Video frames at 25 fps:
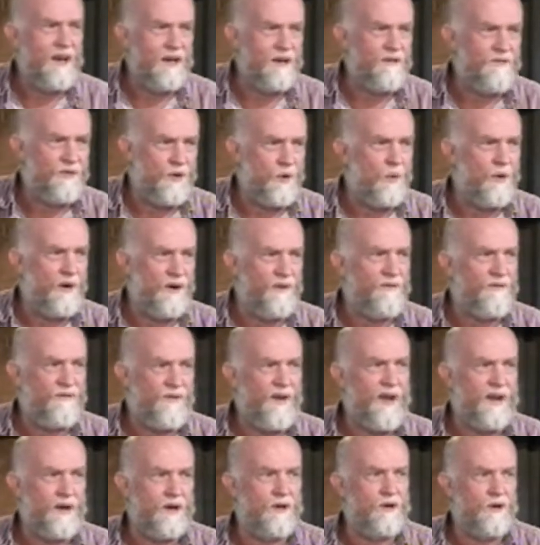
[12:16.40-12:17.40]
if you want to
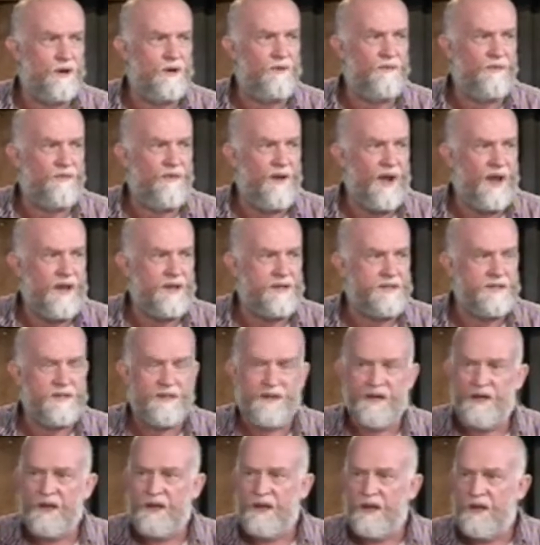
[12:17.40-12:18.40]
fight a good fight.
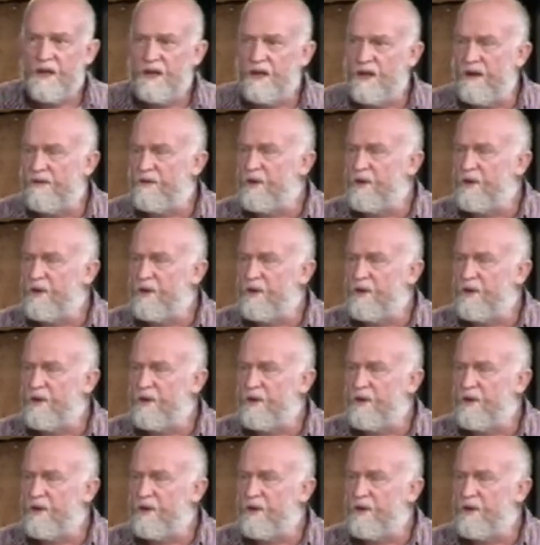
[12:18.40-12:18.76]
You know, if you